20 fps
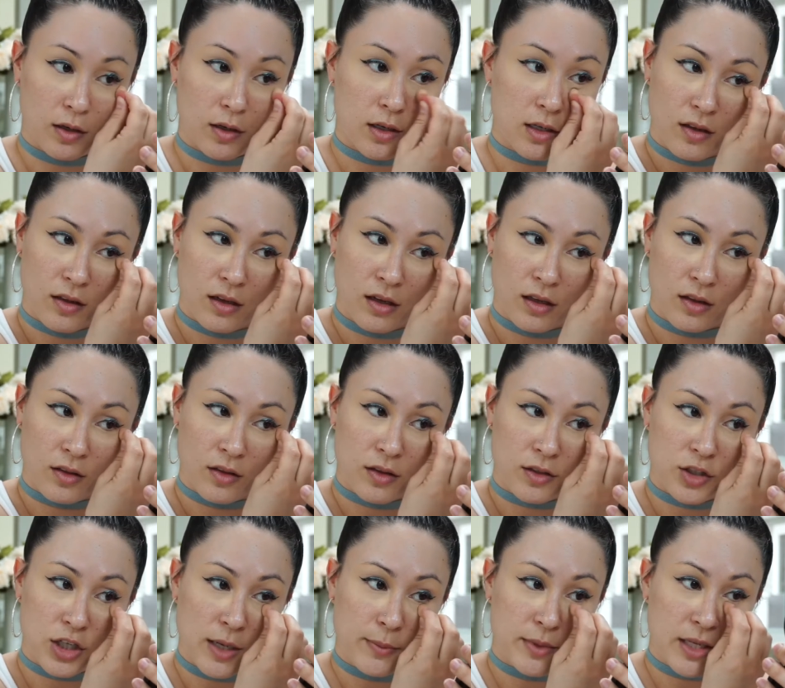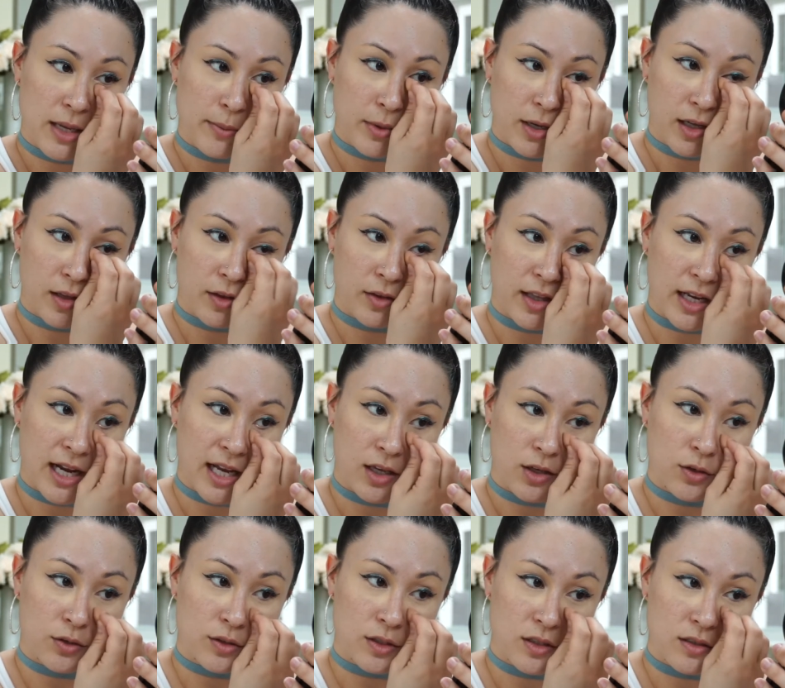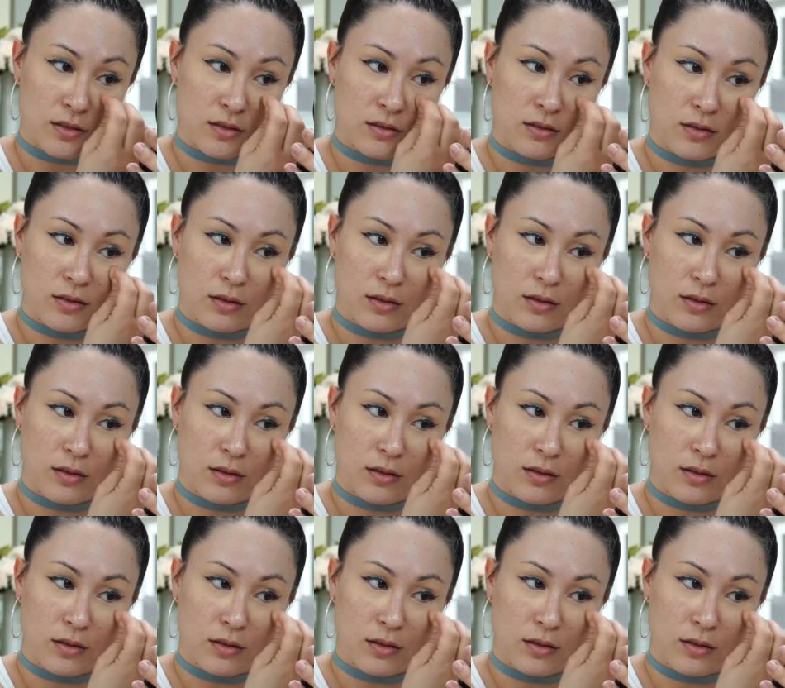because the Shape Tape color that I use is